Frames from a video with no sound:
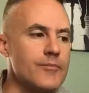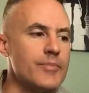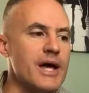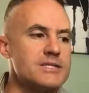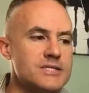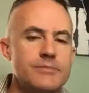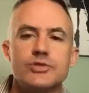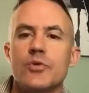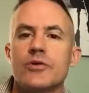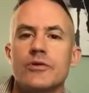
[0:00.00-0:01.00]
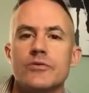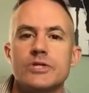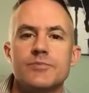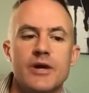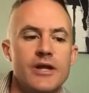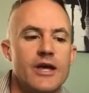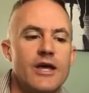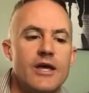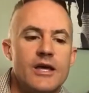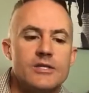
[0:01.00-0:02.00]
past tiptoeing through this, but
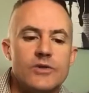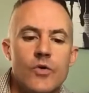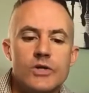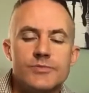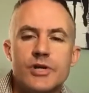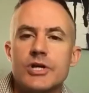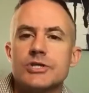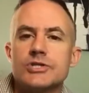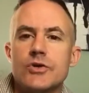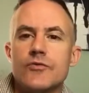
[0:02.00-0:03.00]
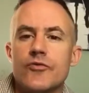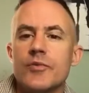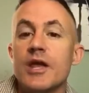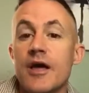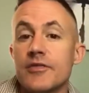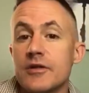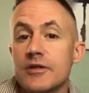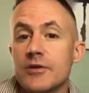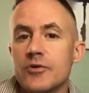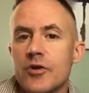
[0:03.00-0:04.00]
it's always been a concern for me
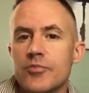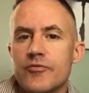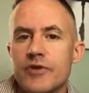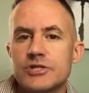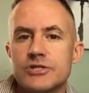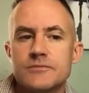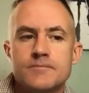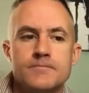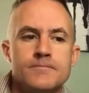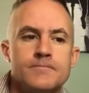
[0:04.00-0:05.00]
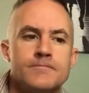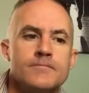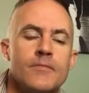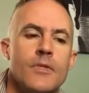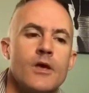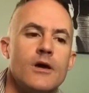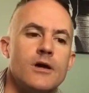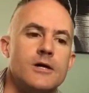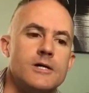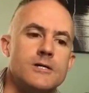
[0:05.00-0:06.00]
ethically with our profession.
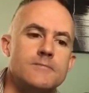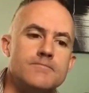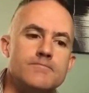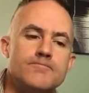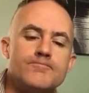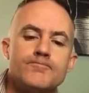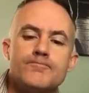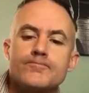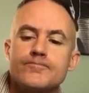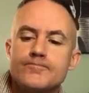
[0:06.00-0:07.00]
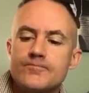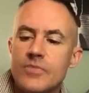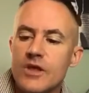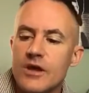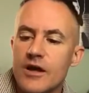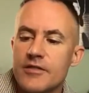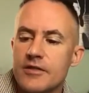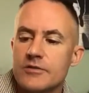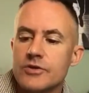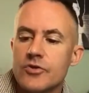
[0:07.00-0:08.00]
I think
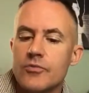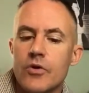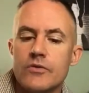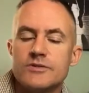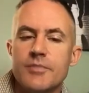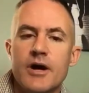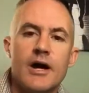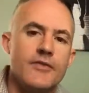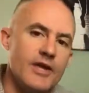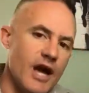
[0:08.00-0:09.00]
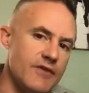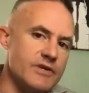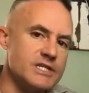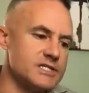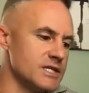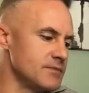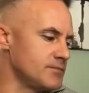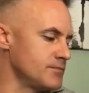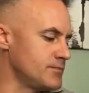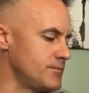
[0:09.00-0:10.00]
there's other motives behind the
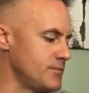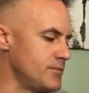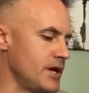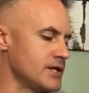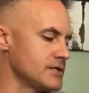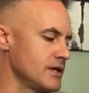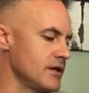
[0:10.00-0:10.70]
IBC bit.